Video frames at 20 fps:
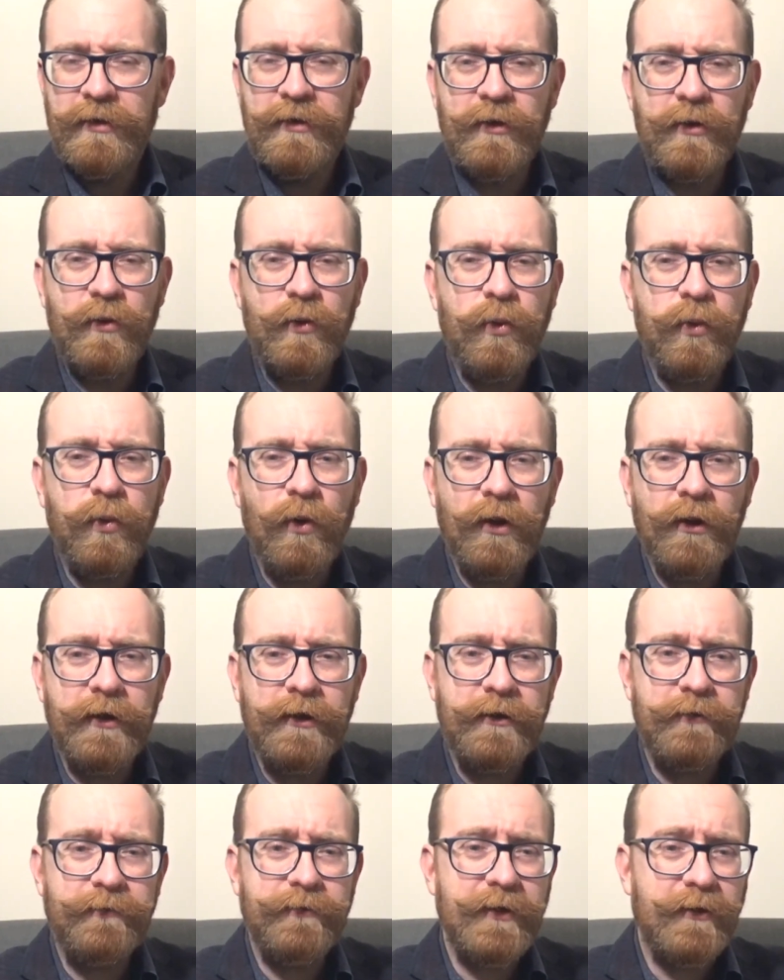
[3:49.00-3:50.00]
The
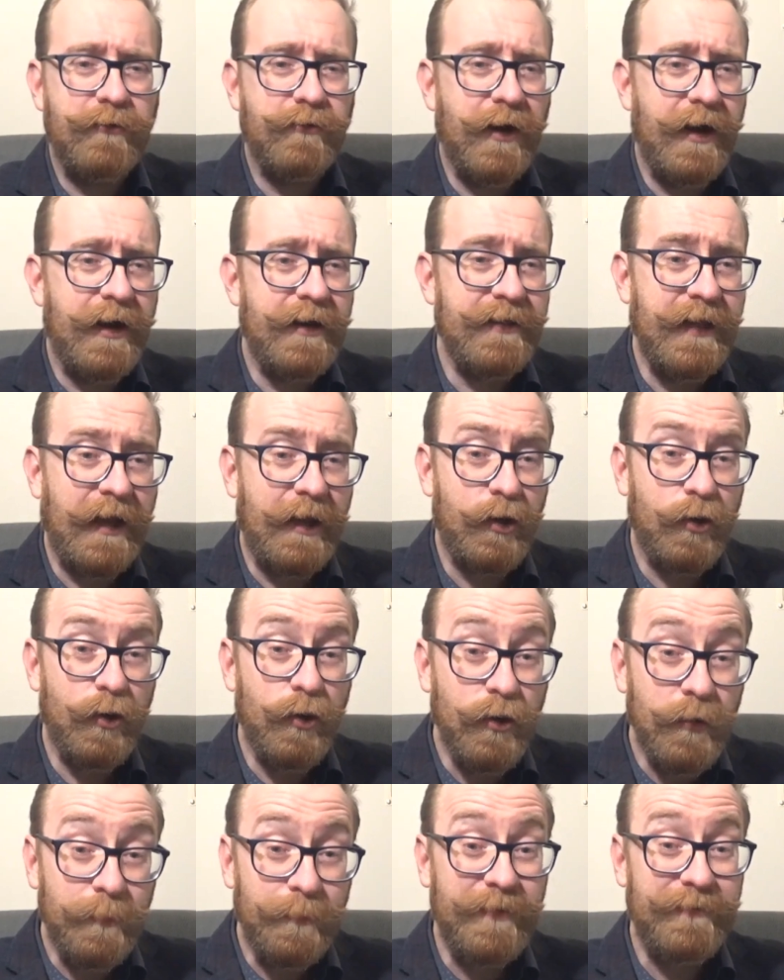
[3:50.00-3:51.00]
quality of the grain that
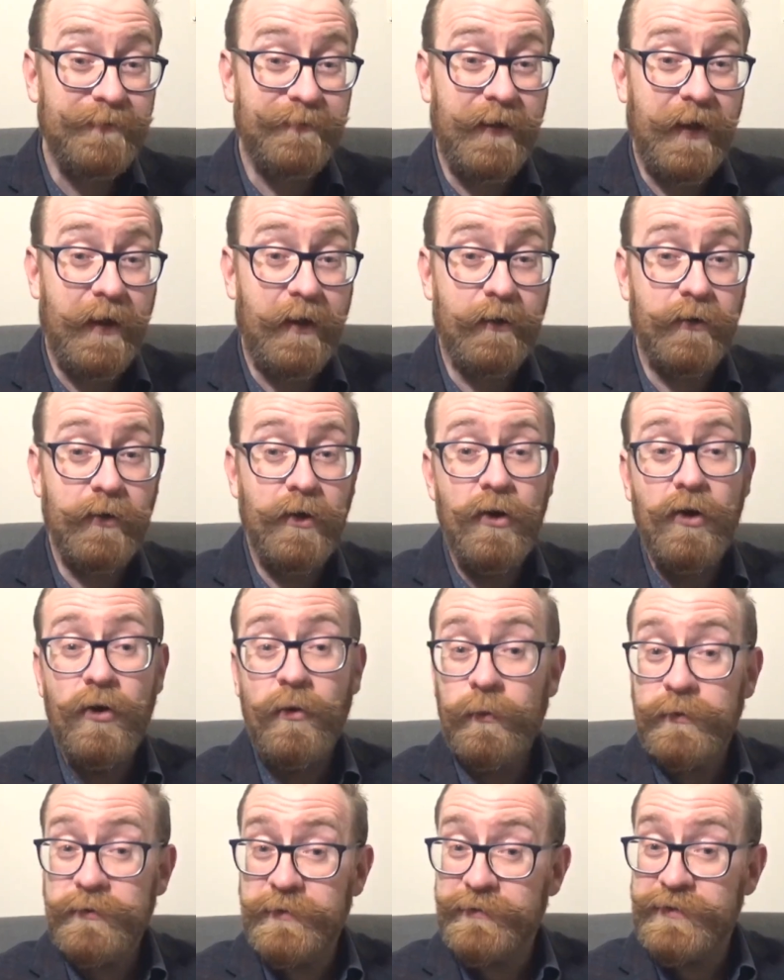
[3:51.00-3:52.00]
could be found
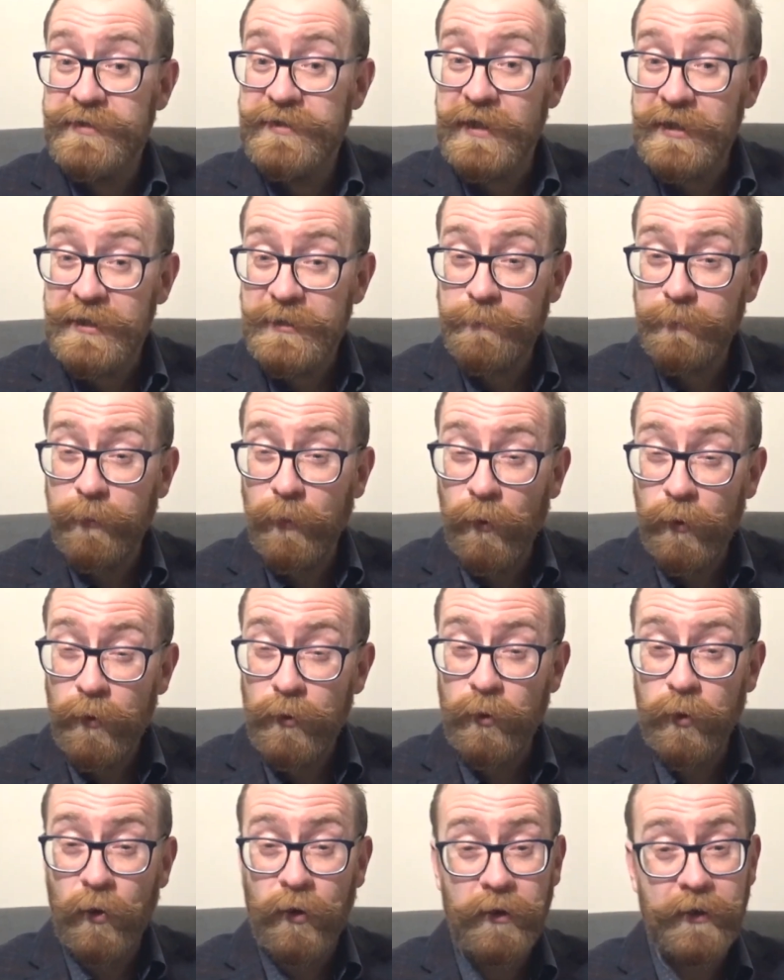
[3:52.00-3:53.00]
was of such poor
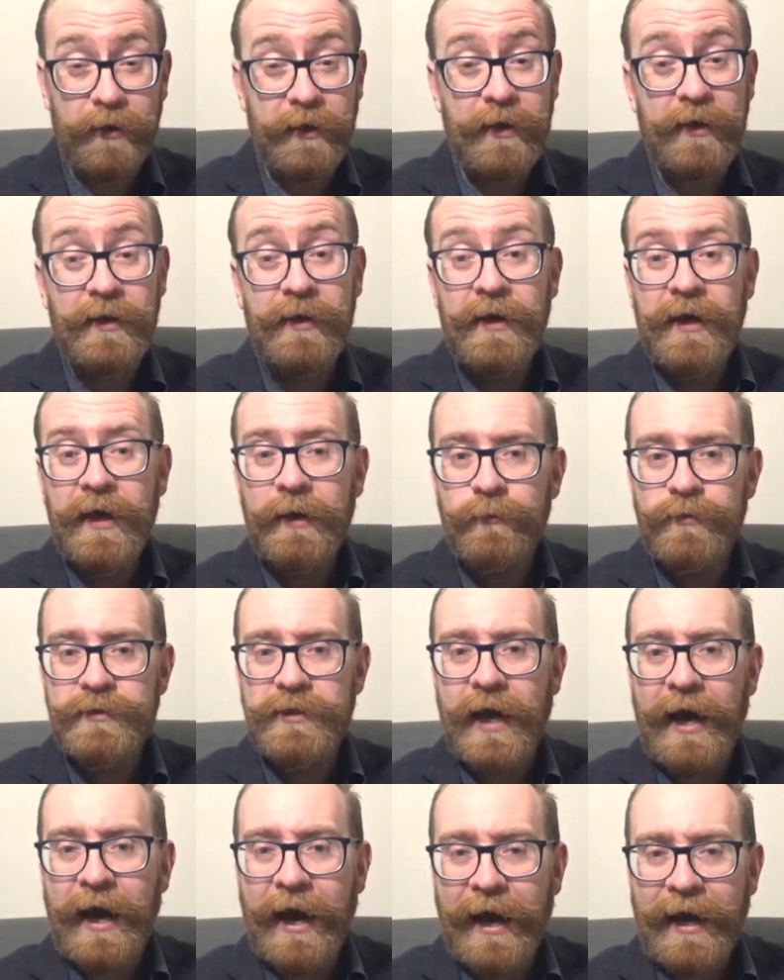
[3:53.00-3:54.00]
quality it was
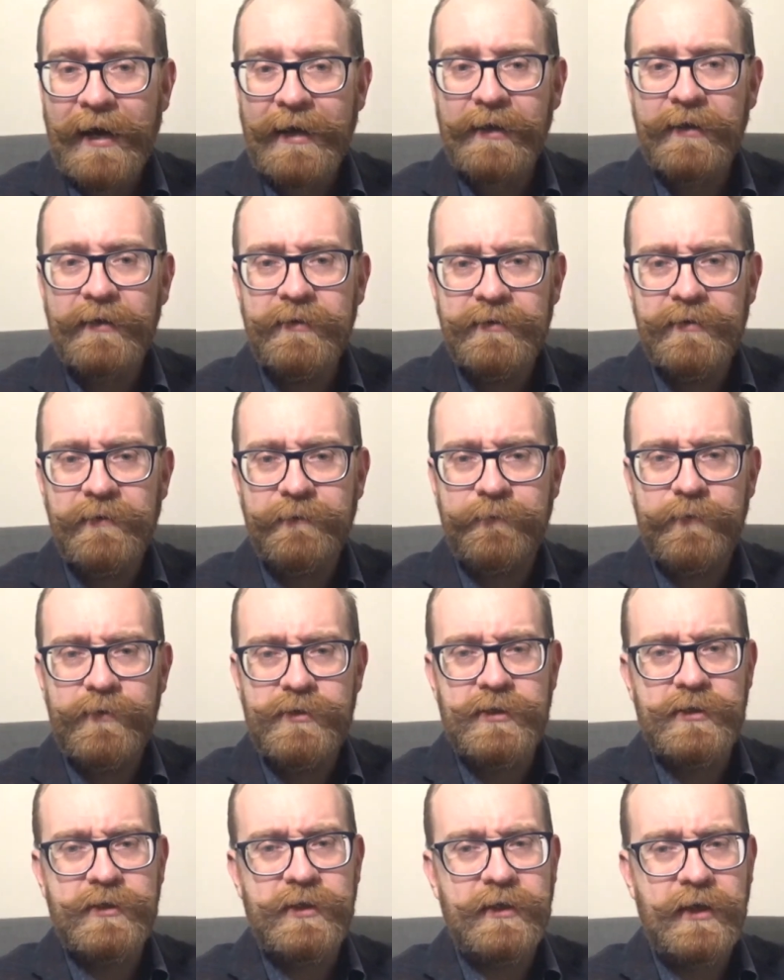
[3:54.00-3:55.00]
hardly
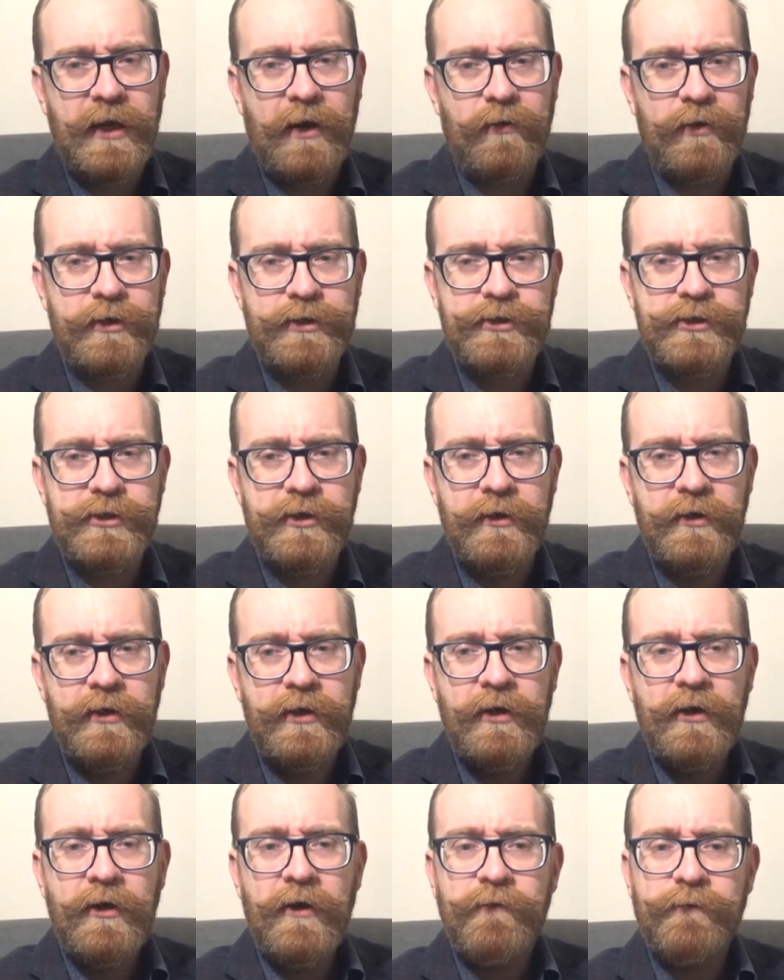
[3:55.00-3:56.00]
sufficient to nourish.
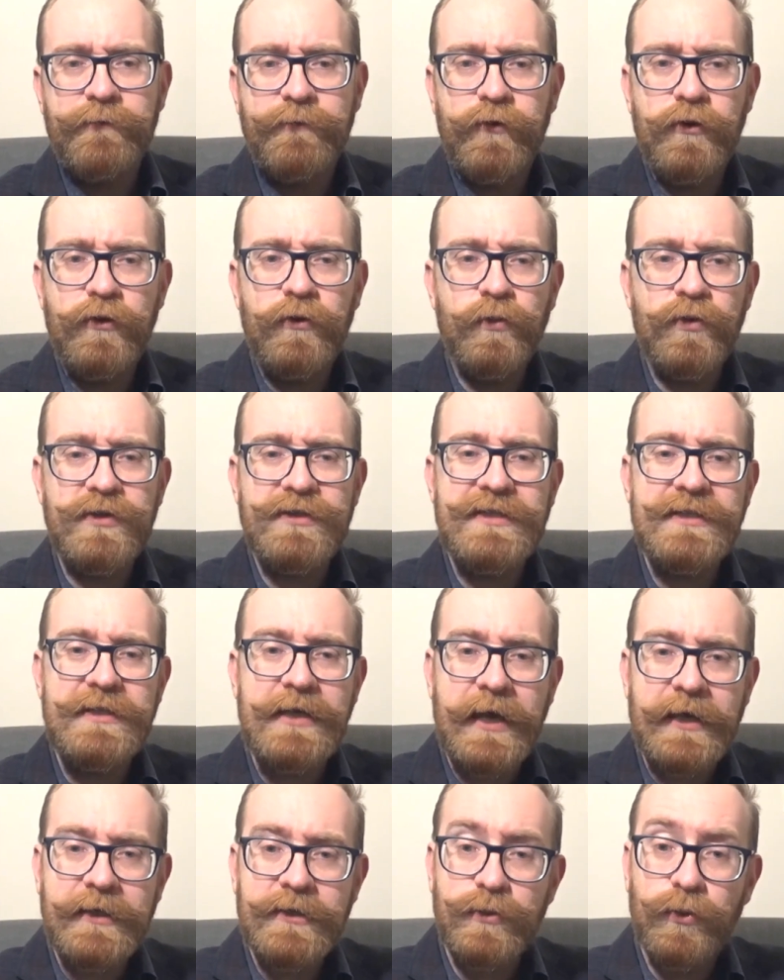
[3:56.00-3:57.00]
Food was
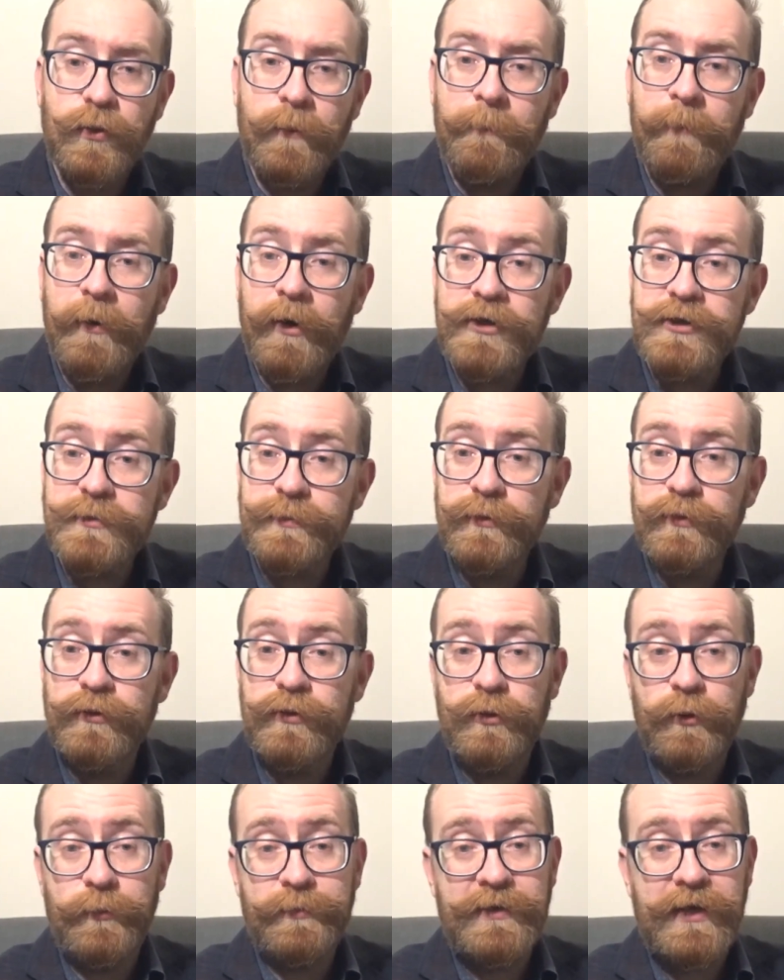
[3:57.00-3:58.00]
next to impossible
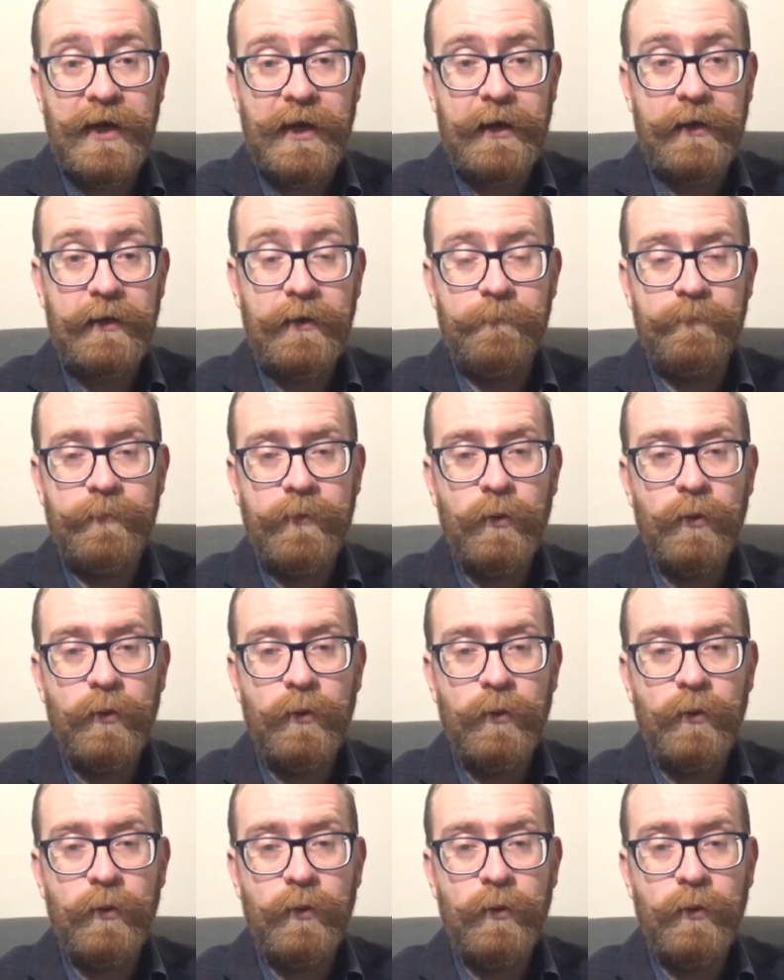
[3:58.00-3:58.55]
to obtain.